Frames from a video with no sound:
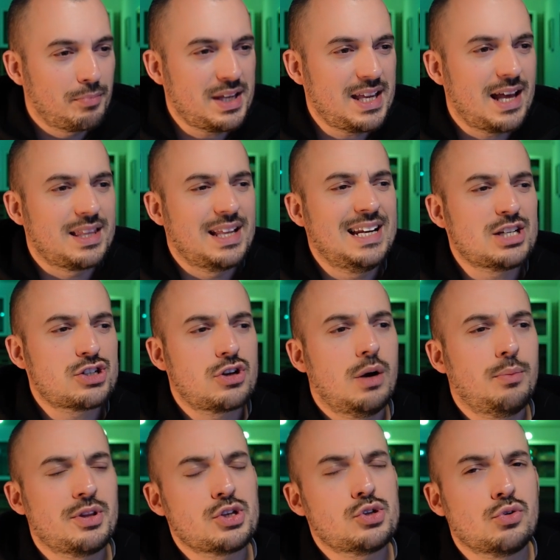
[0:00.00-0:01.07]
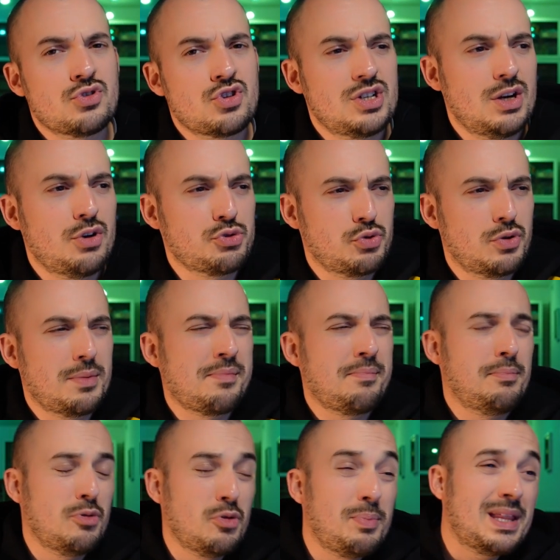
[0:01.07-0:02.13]
But yeah, the Lychguard with the Swords and Shields would, have,
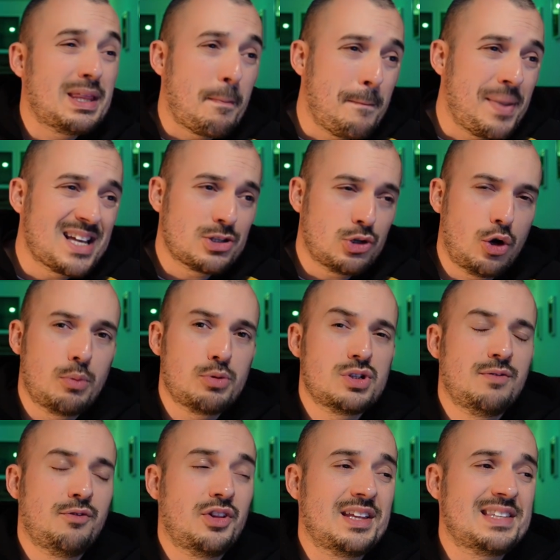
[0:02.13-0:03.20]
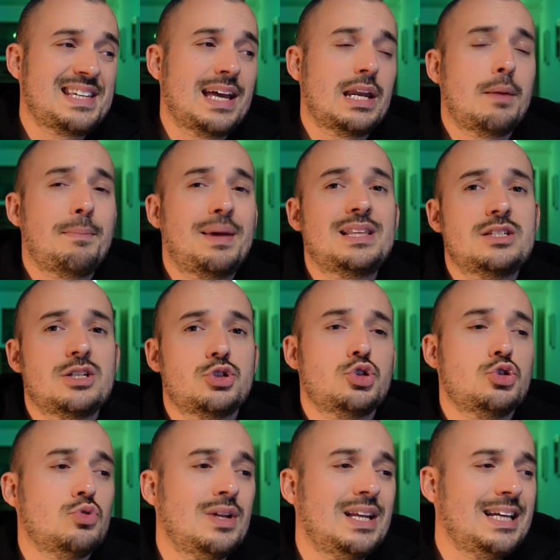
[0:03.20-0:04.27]
would be the best option for the Technomancer
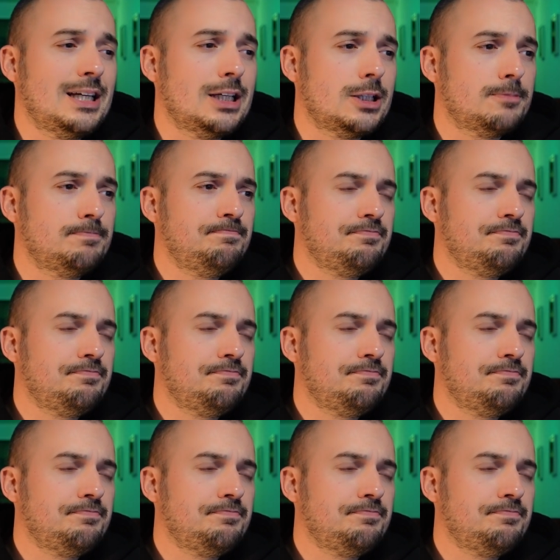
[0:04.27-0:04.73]
to lead.